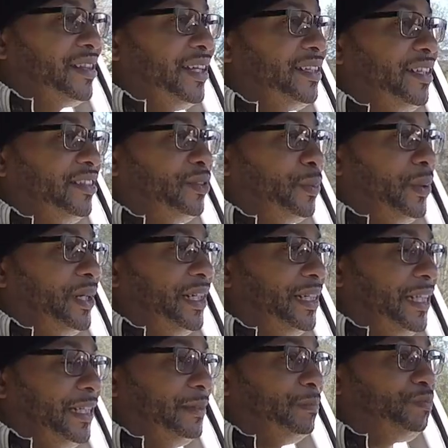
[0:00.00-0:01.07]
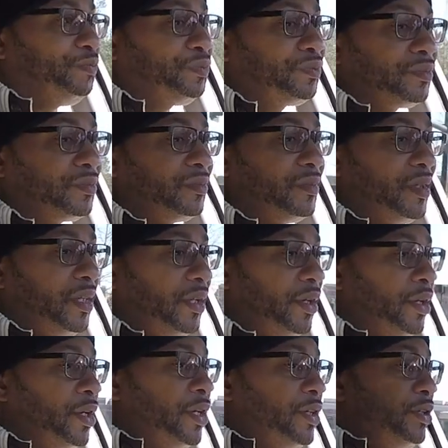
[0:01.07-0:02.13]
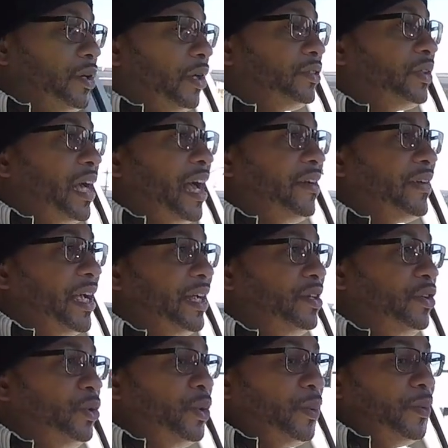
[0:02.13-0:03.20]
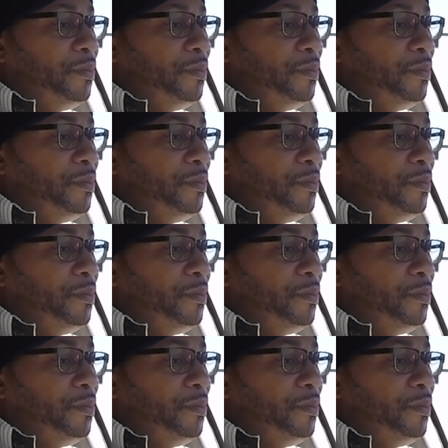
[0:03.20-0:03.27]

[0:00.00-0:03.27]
think that's pretty neat. You also have a new